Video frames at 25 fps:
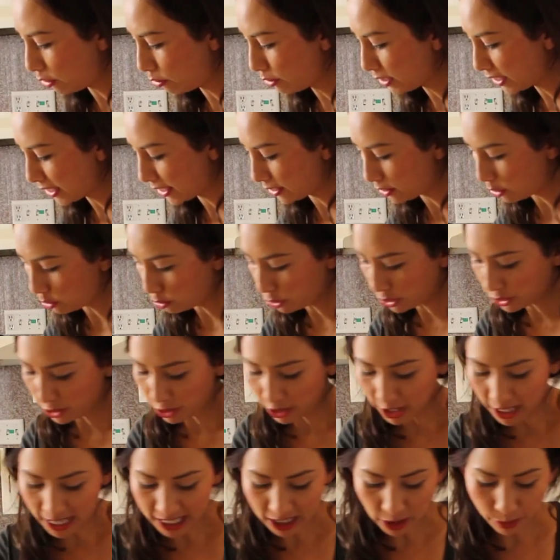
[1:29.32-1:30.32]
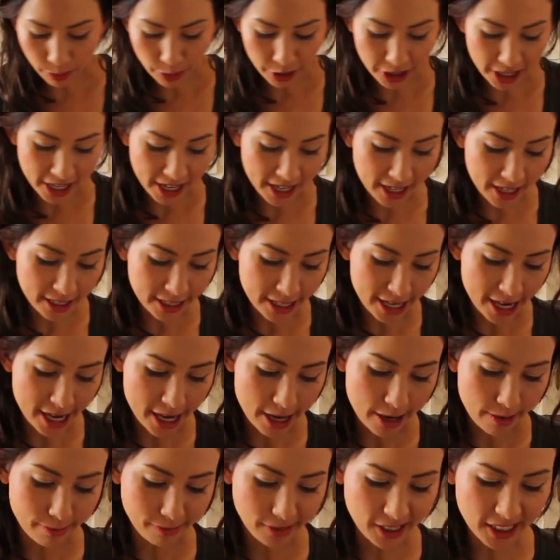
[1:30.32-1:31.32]
I also like to put in
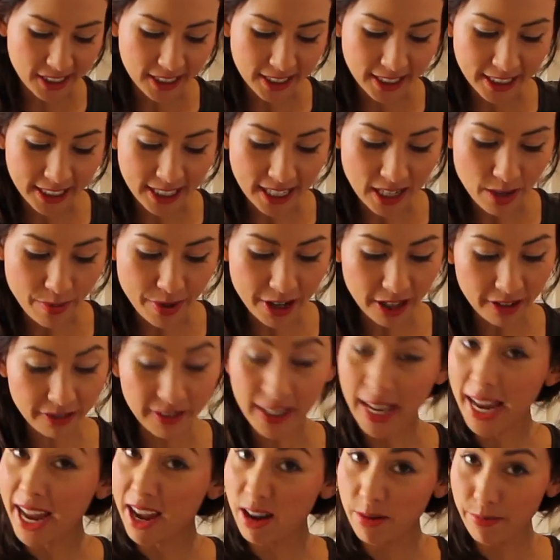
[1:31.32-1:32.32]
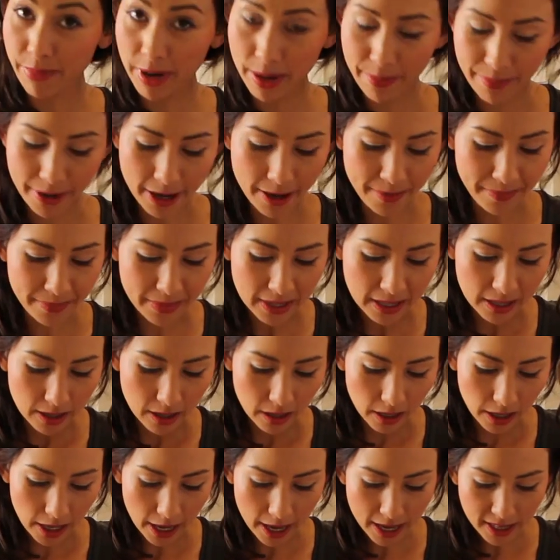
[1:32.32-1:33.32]
um, just a teeny bit of cayenne pepper.
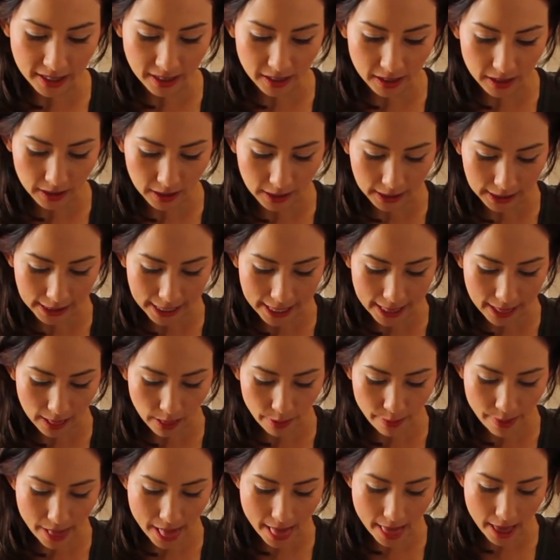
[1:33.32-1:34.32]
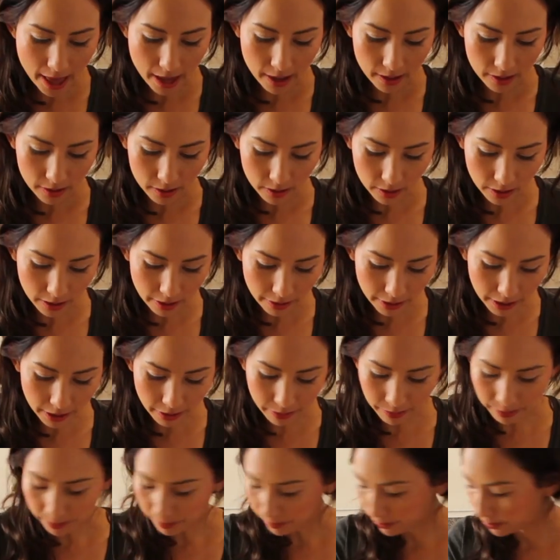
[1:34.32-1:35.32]
Okay, so just a little bit. There we
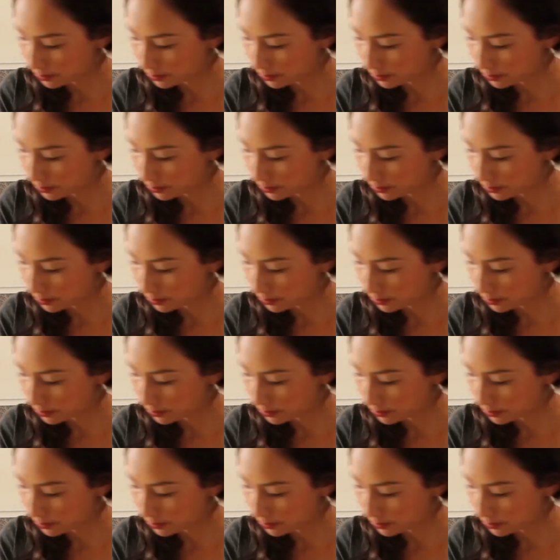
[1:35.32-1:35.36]
go.